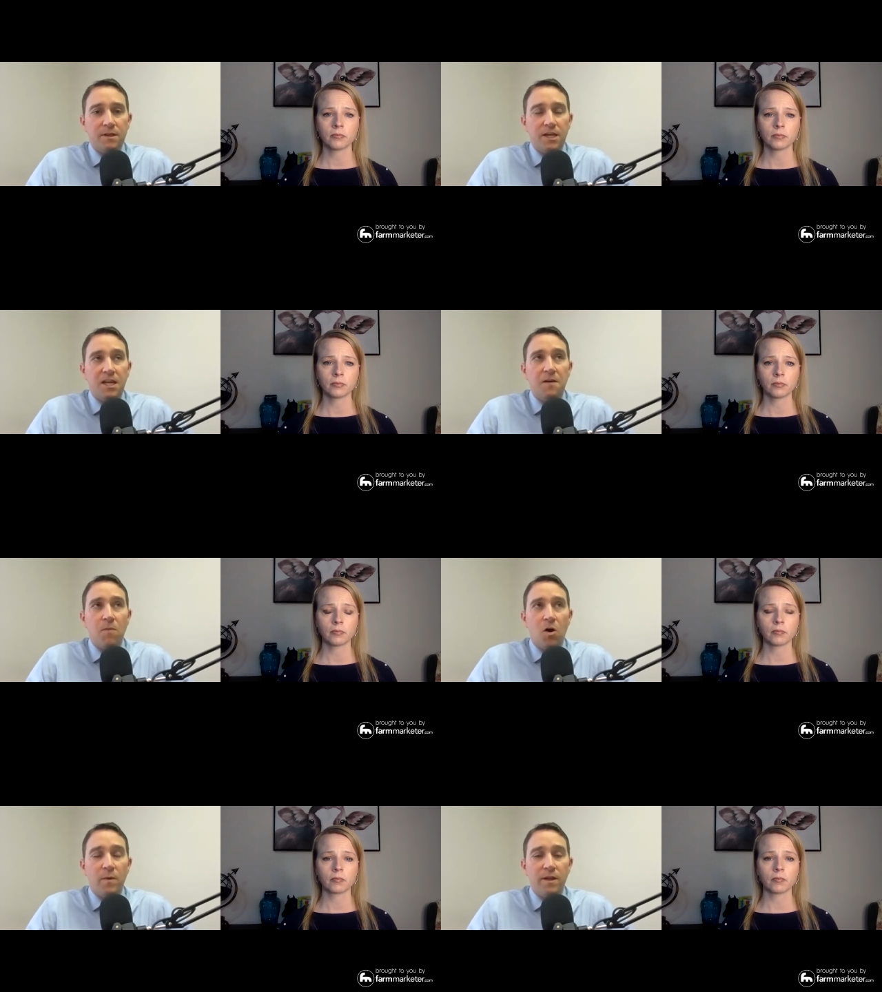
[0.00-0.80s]
Speaker 1: in a
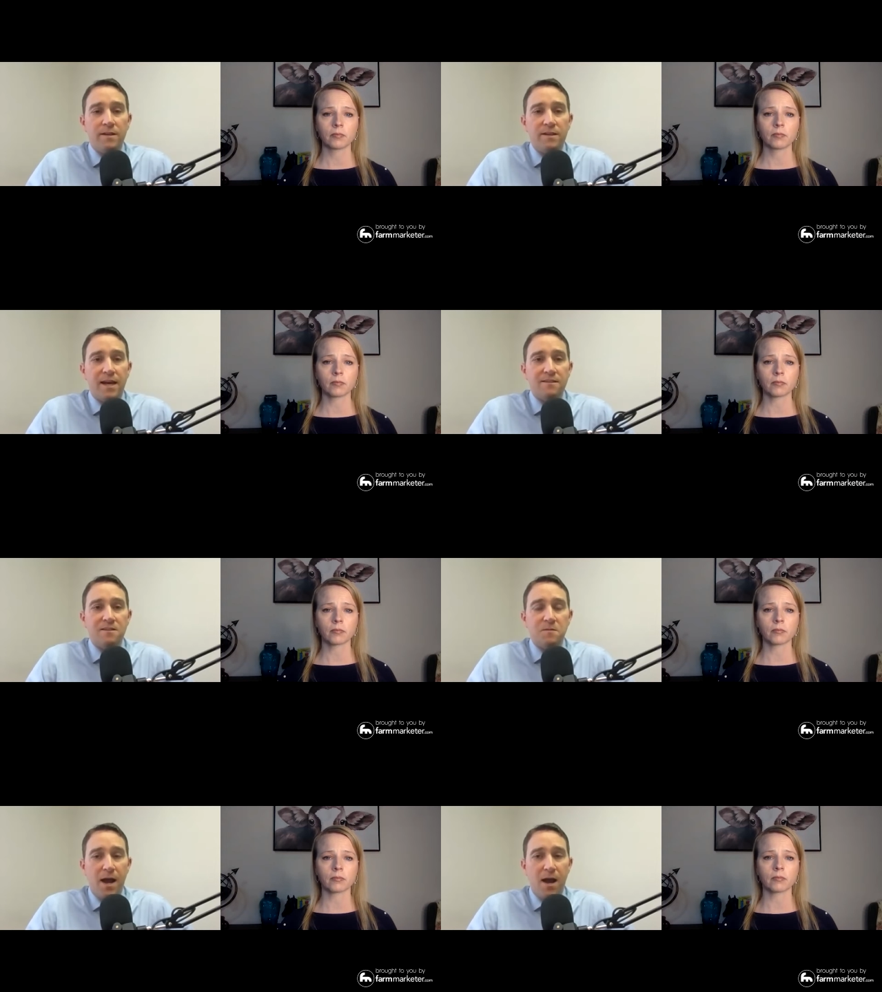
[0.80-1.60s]
moment as a
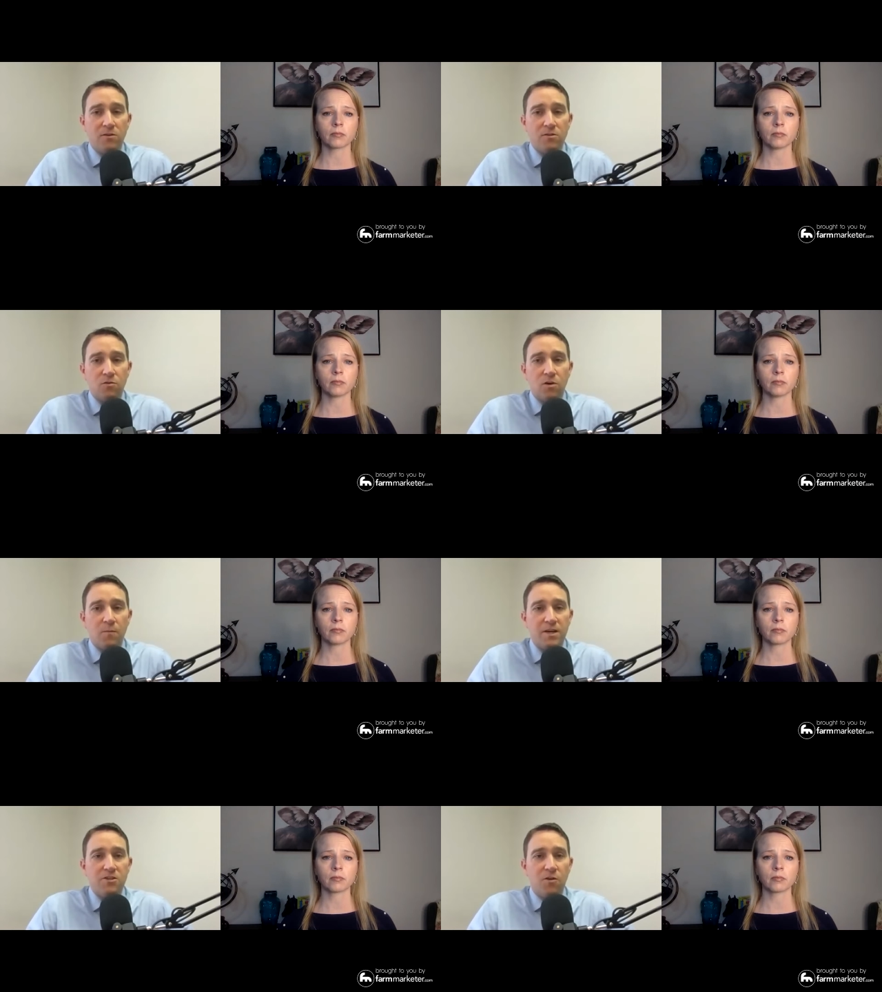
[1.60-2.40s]
spouse, or
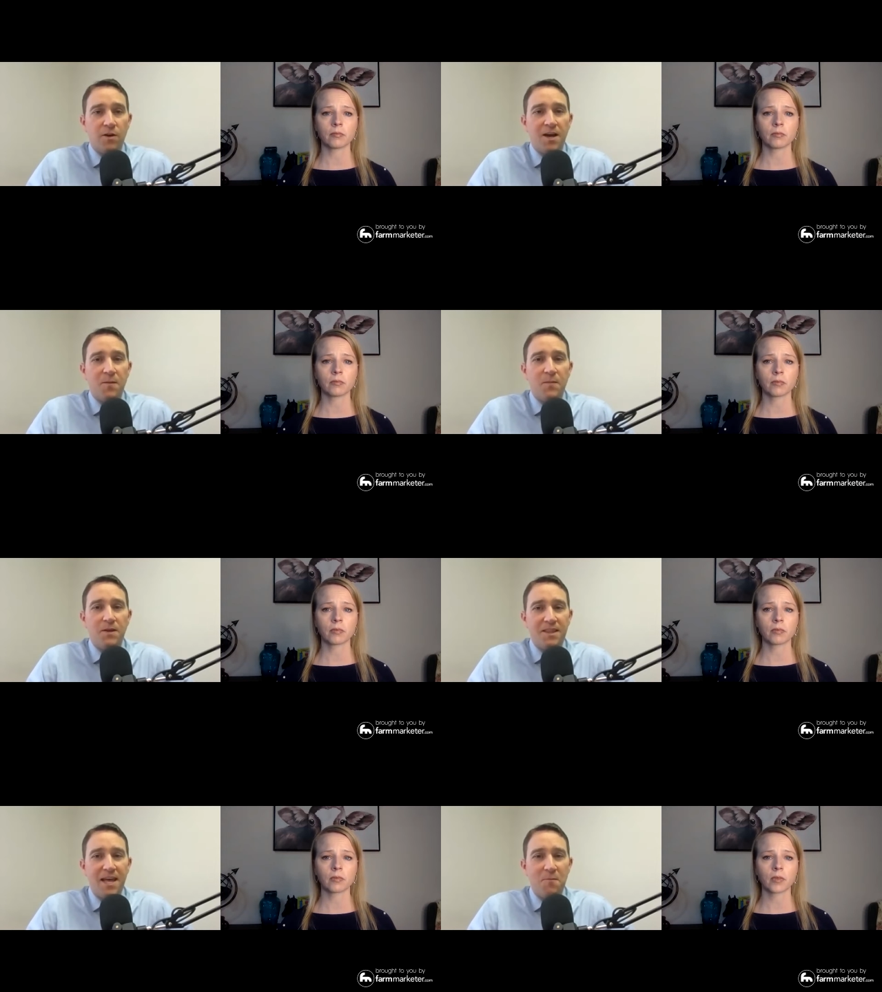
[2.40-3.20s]
am I showing up
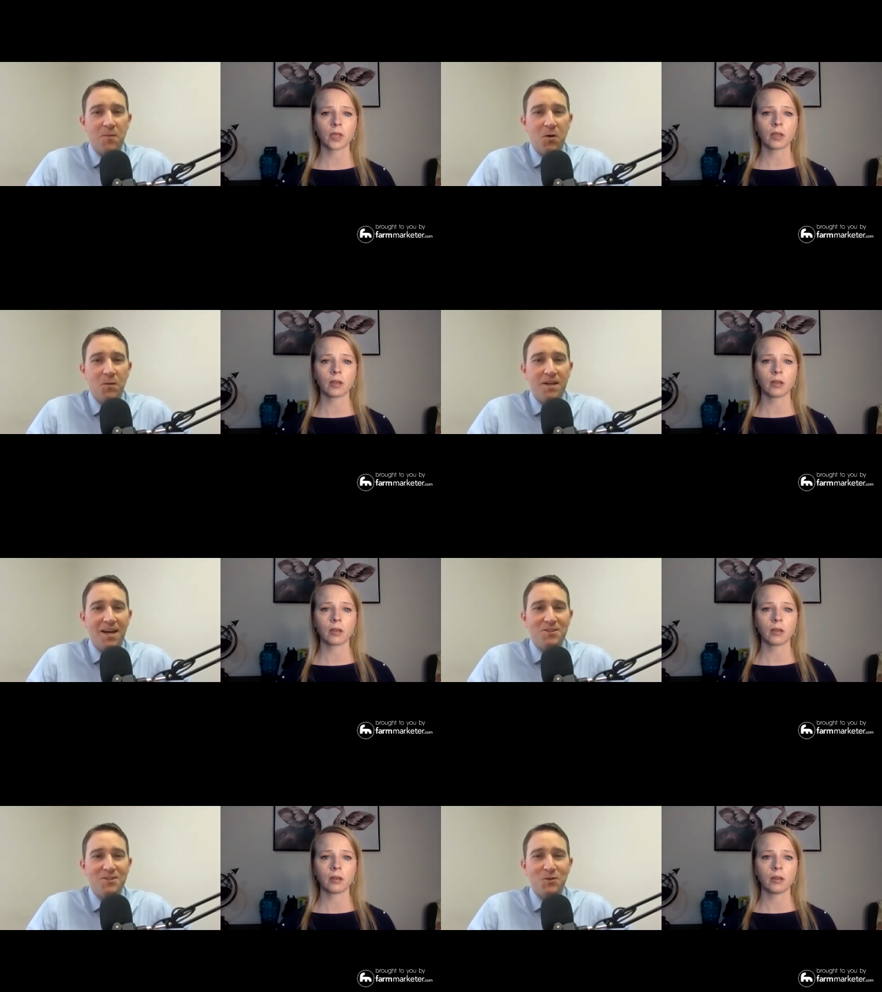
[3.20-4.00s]
in that moment
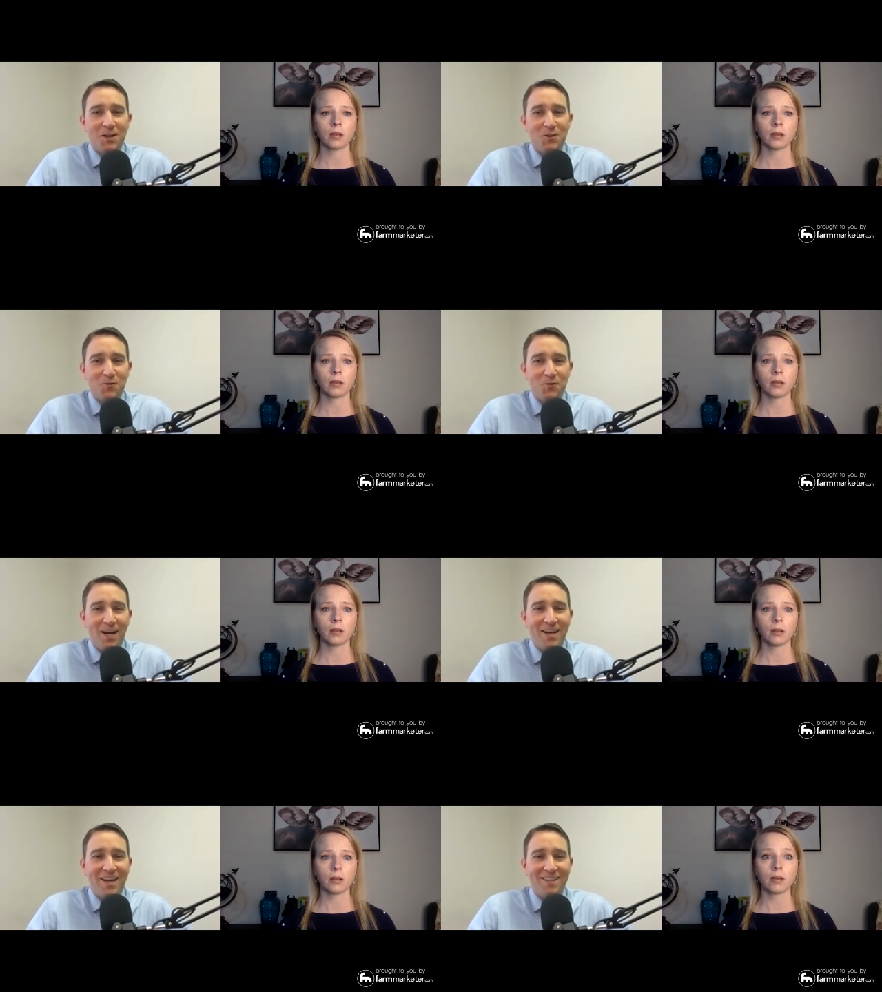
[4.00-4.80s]
as director of
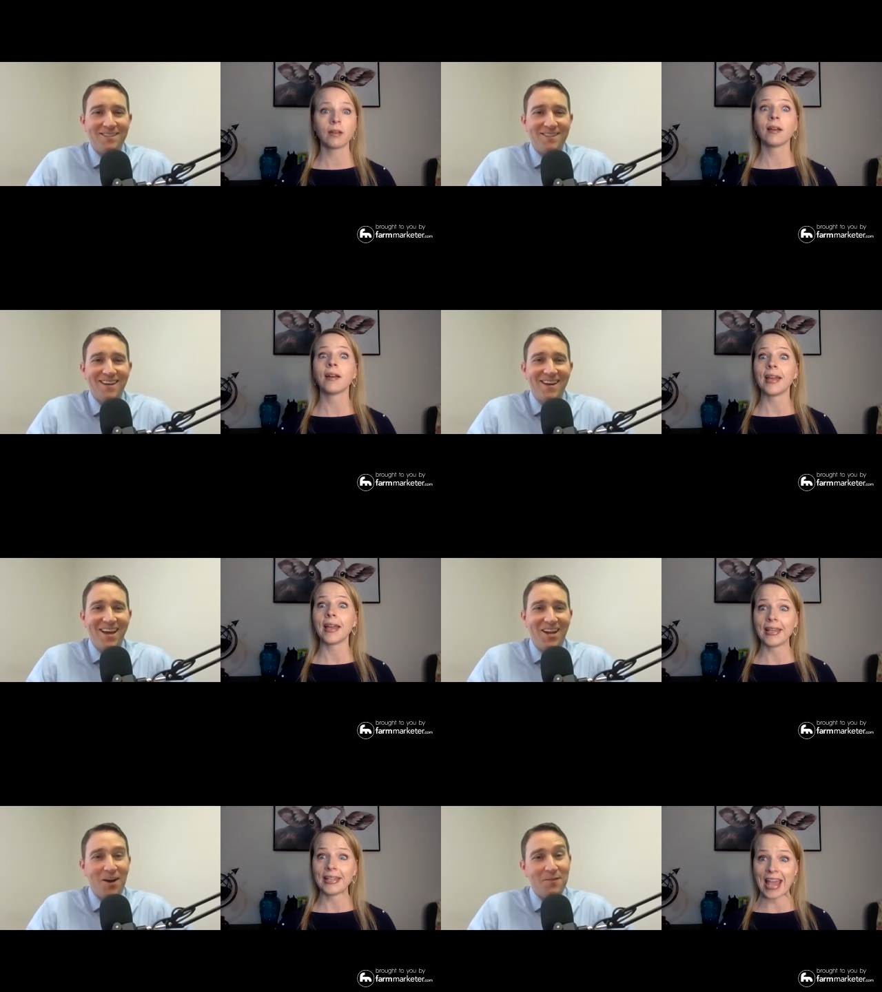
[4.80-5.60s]
finance?
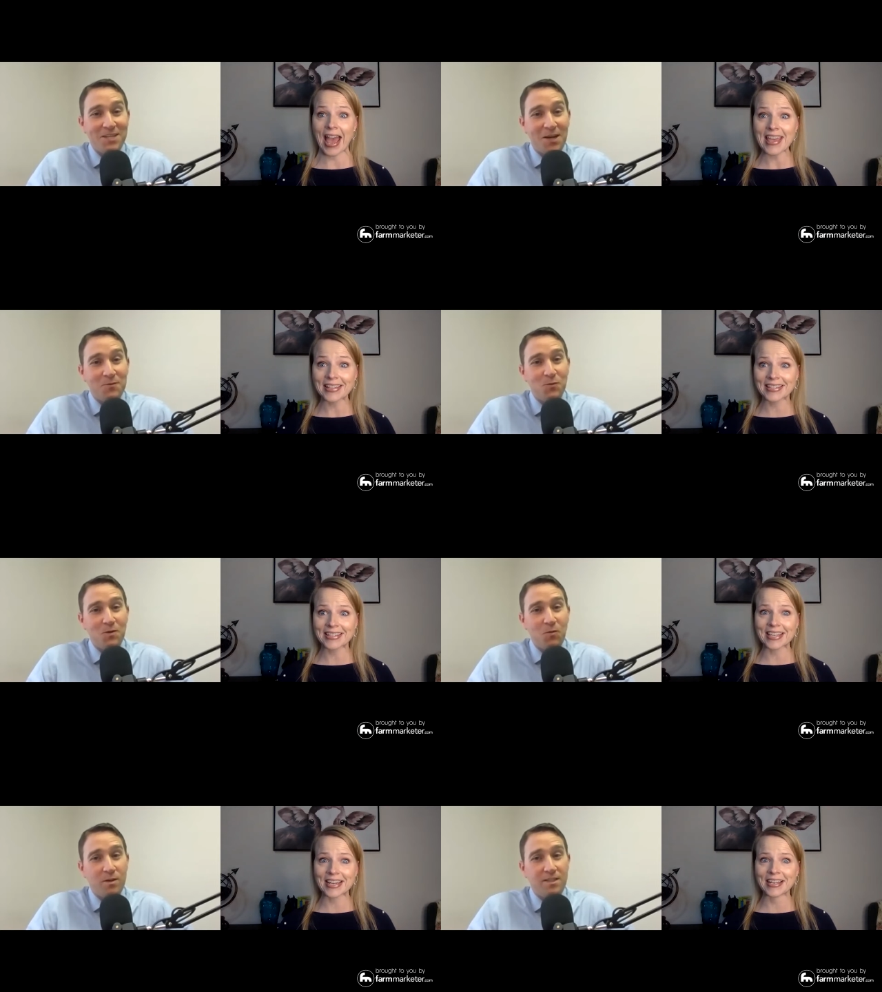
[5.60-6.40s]
And oftentimes
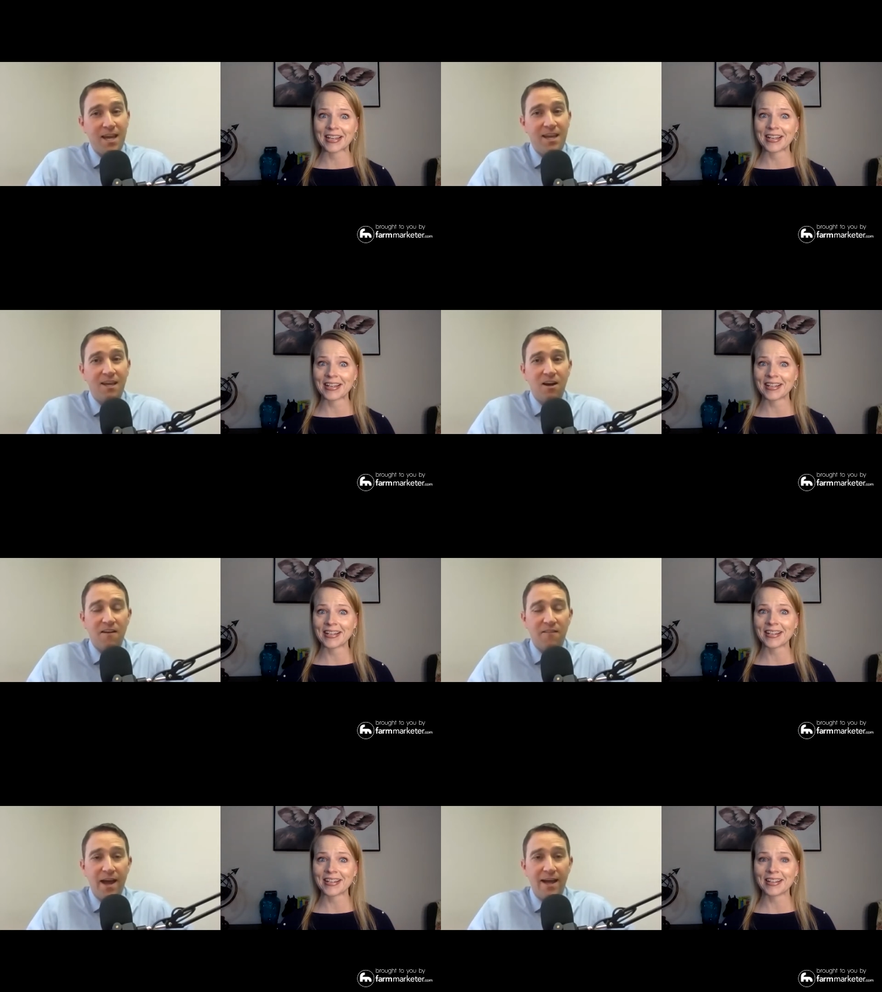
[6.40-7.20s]
we're taking
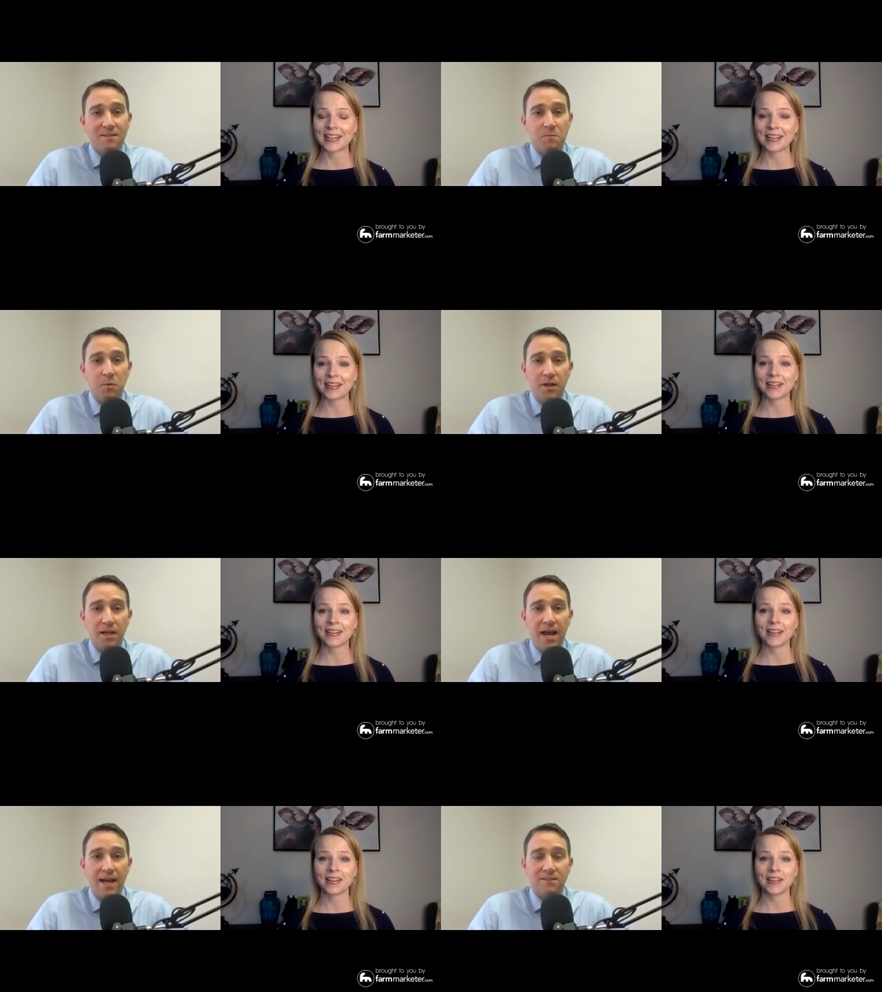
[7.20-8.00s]
off hats and
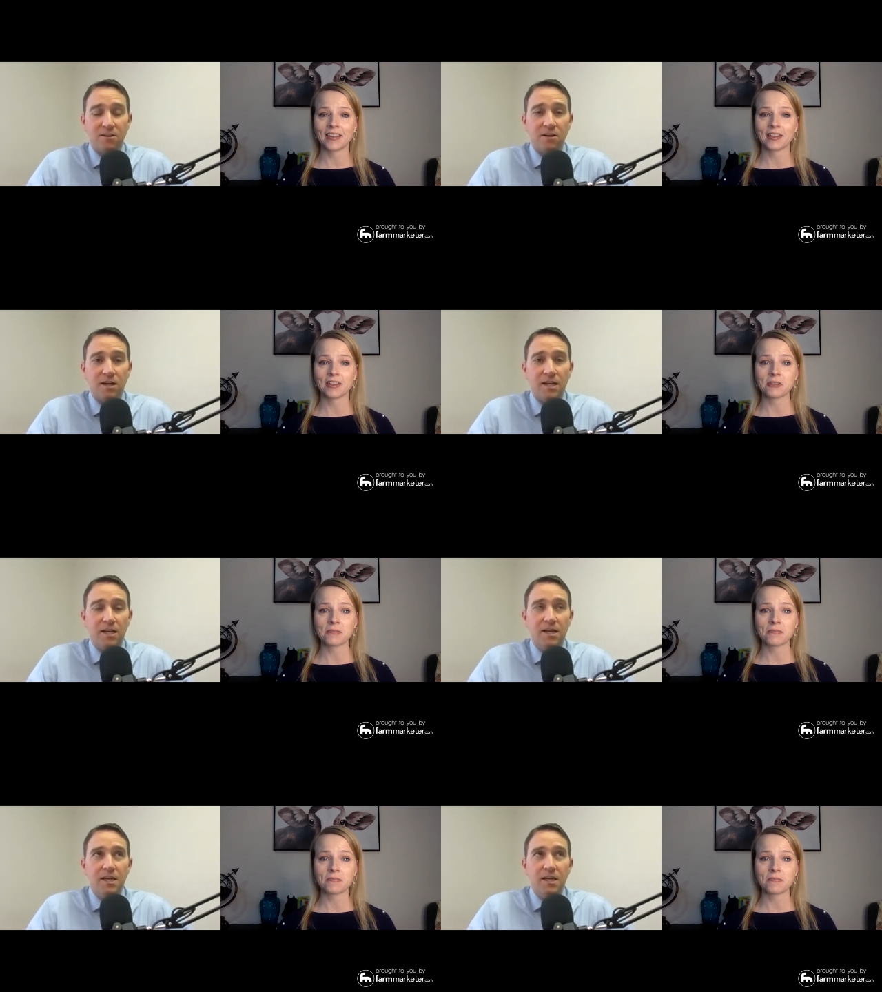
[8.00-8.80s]
putting hats on.